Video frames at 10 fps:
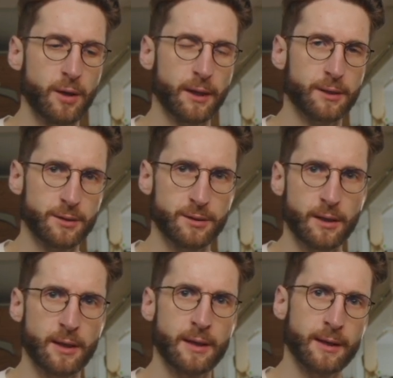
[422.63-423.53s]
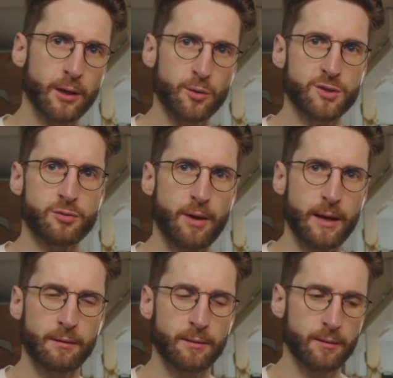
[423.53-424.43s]
I can just go
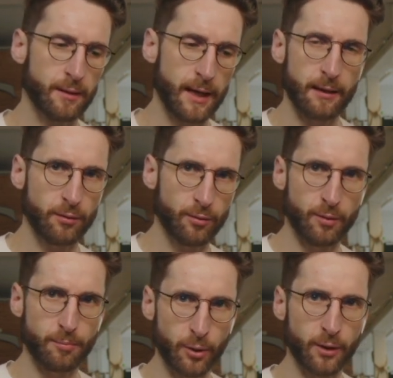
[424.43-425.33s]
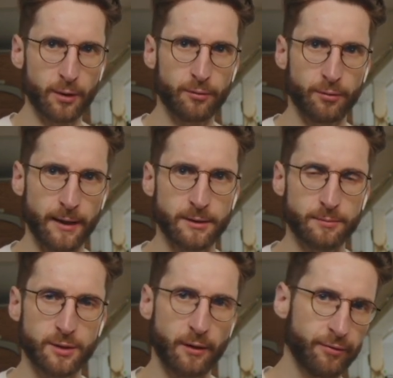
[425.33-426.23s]
straight into the book, write some
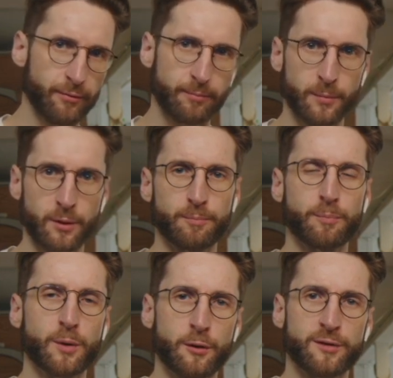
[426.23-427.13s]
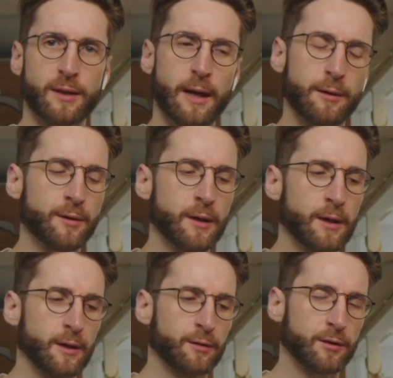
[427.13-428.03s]
stuff, and close it down.
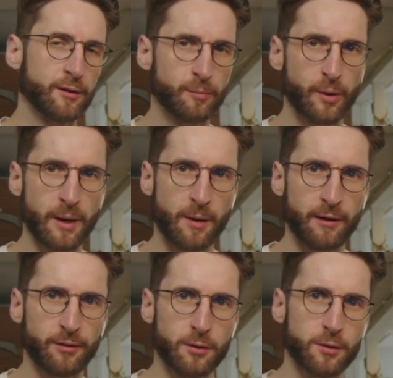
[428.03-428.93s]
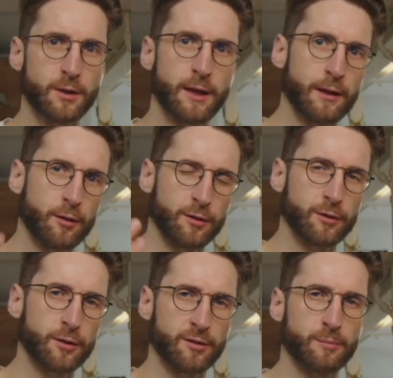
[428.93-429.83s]
So it doesn't break my flow, and it
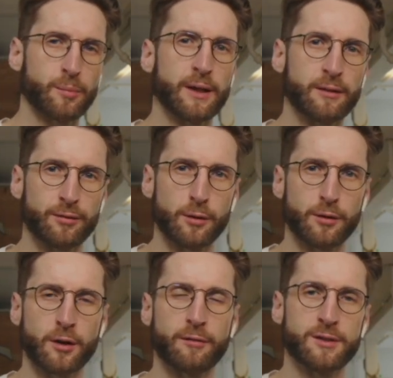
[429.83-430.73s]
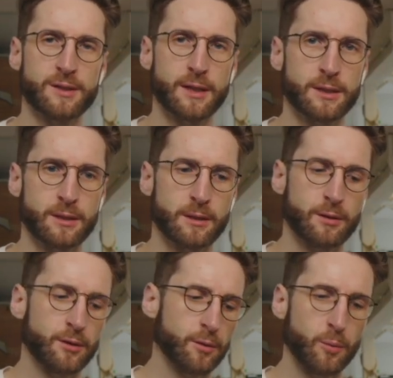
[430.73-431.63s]
also doesn't break the flow of the conversation
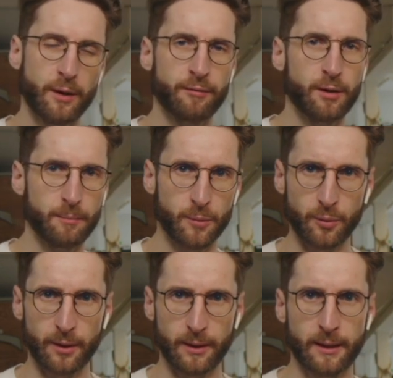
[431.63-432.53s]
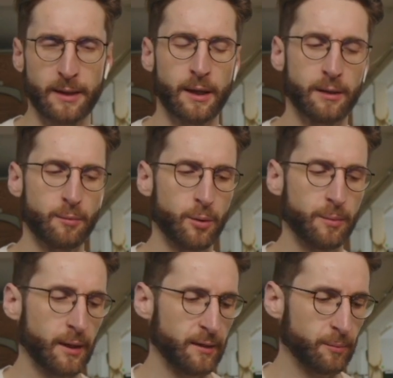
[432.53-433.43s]
or whatever I'm doing at the
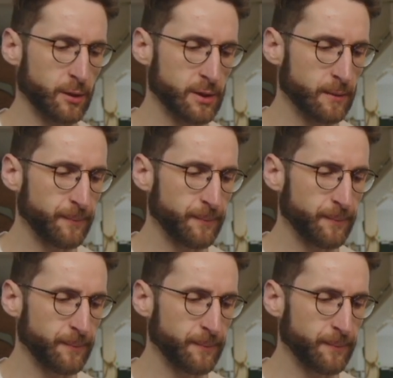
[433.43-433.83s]
moment as much.